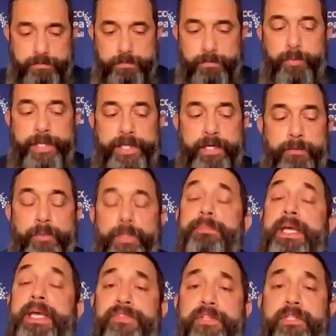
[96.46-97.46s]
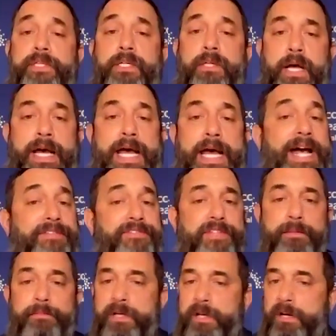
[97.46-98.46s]
we, we basically ask
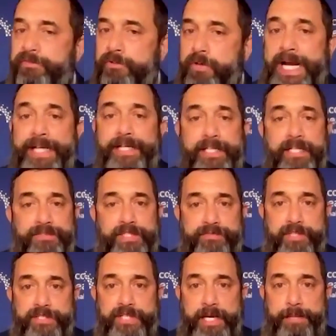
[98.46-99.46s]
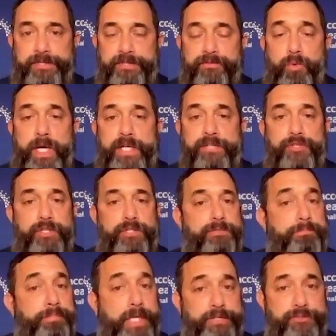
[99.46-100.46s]
them a variety of different types of questions
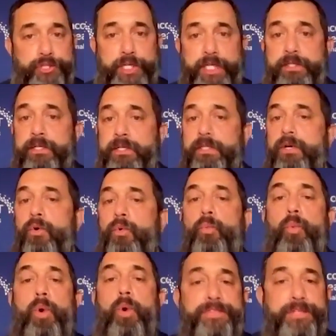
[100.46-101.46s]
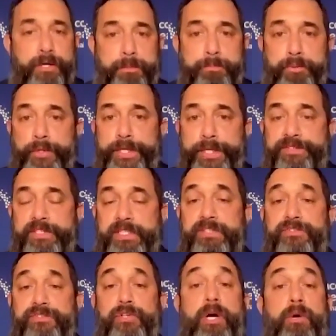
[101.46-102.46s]
budget, what their employees'
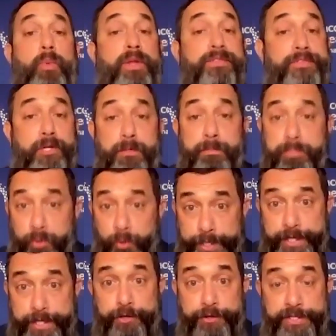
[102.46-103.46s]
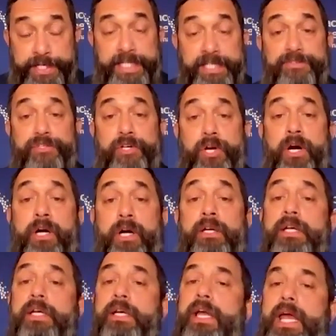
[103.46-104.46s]
needs are, what their employer needs are,
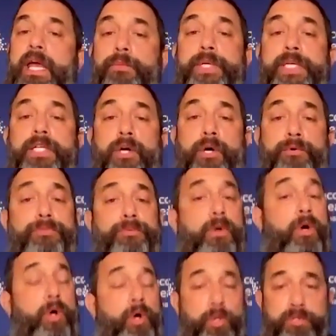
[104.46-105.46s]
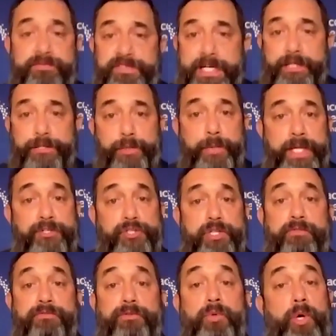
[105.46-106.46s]
and we go through a whole evaluation
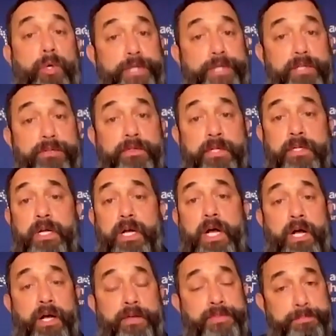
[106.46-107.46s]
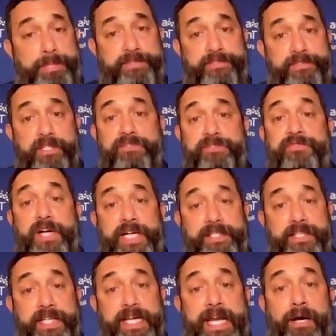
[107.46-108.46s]
of quoting uh, the business,
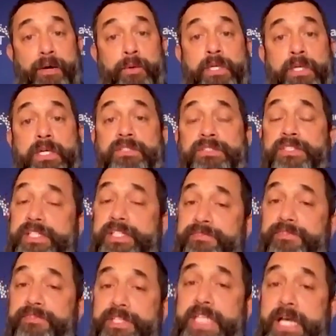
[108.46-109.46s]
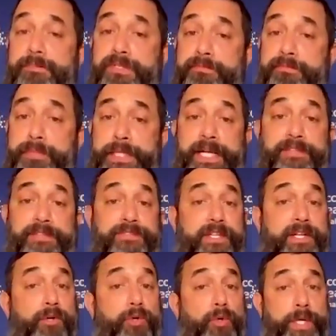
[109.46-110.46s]
finding out the different types of plans
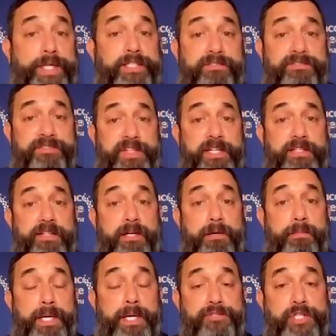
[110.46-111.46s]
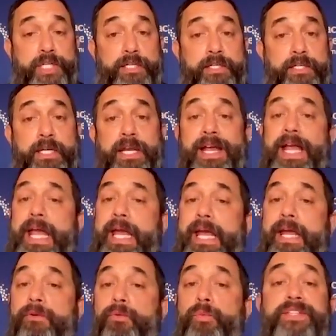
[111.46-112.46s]
that are going to fit in their budget,
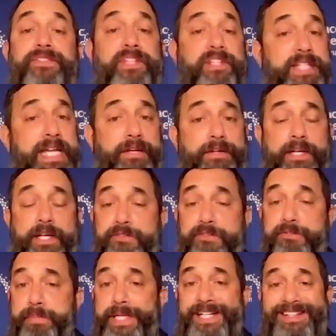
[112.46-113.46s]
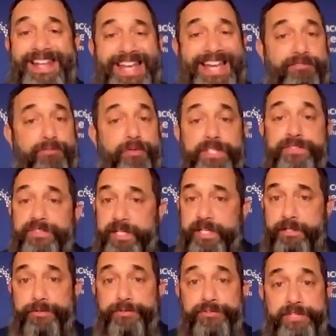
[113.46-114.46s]
and we sit down and explain every
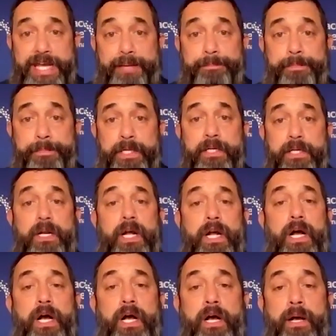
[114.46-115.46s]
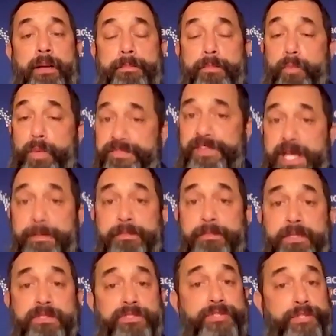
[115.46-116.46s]
single step um, with
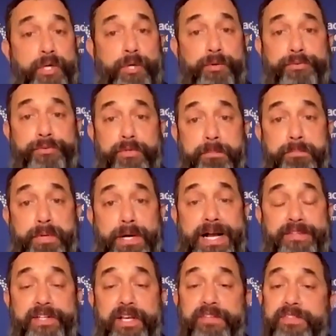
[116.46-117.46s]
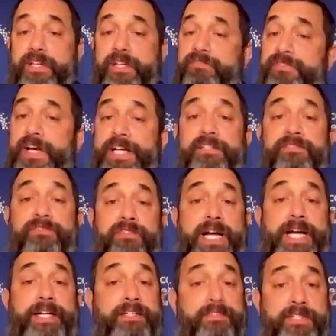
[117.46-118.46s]
them to go through the process and find a
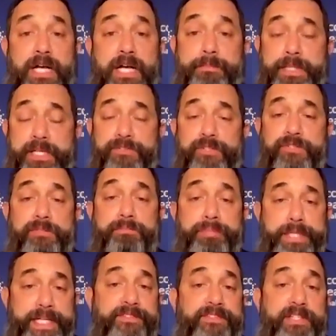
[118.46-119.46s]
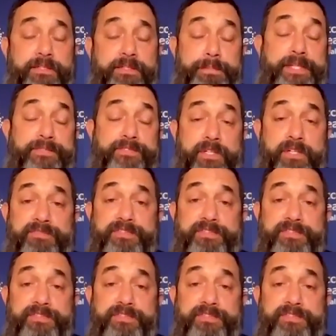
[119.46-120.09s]
variety of combinations of plans that that's going